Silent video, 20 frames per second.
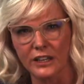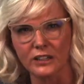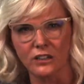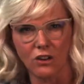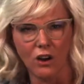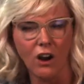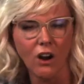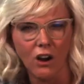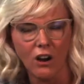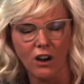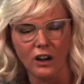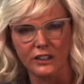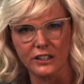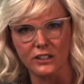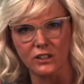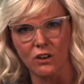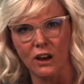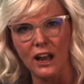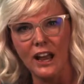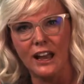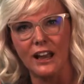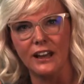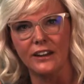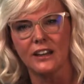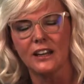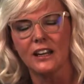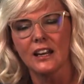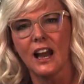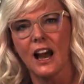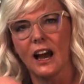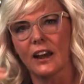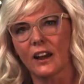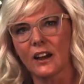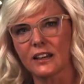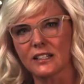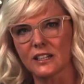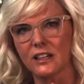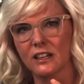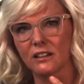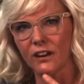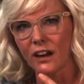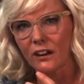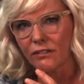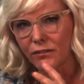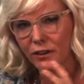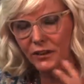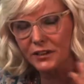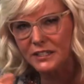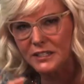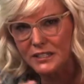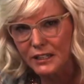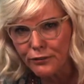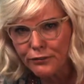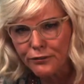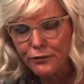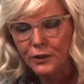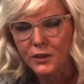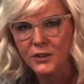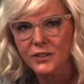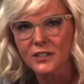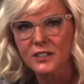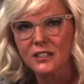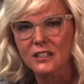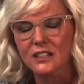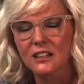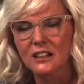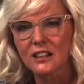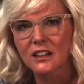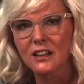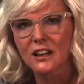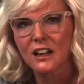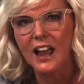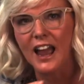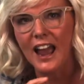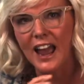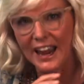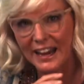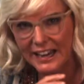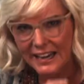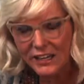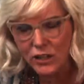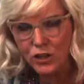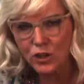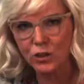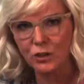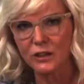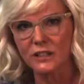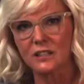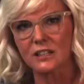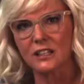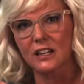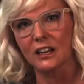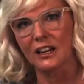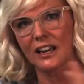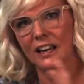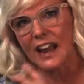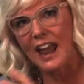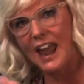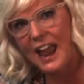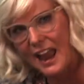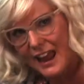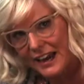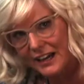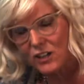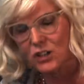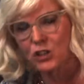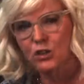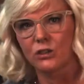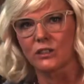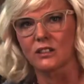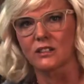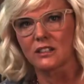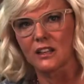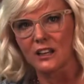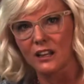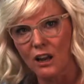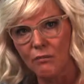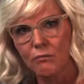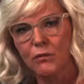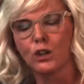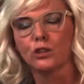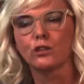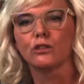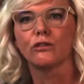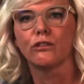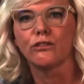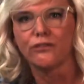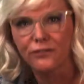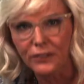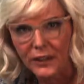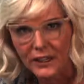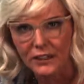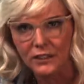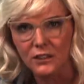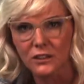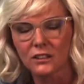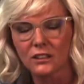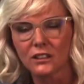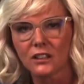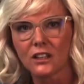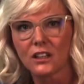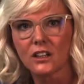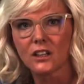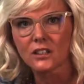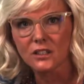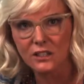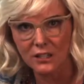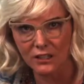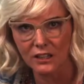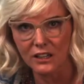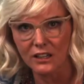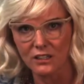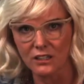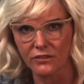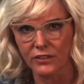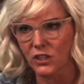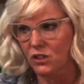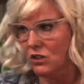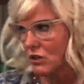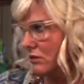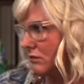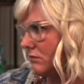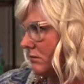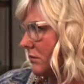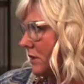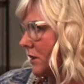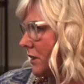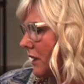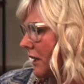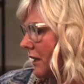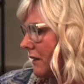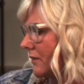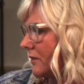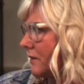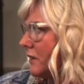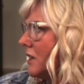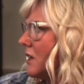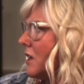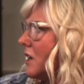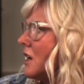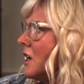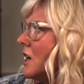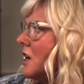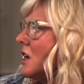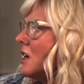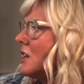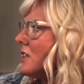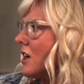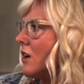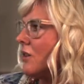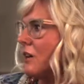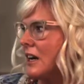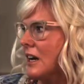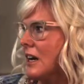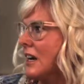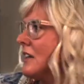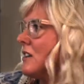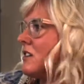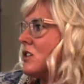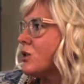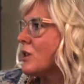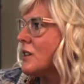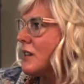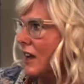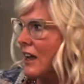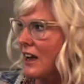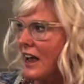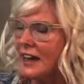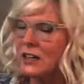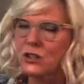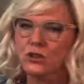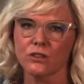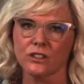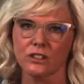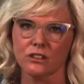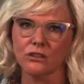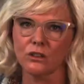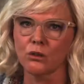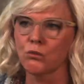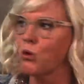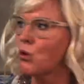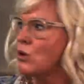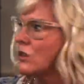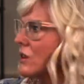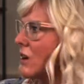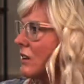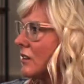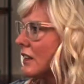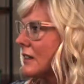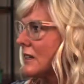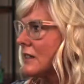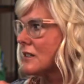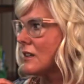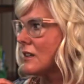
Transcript: heart and in your head an idea of how very different intrinsic and extrinsic emotions feel to the individual, okay? So extrinsic rewards are things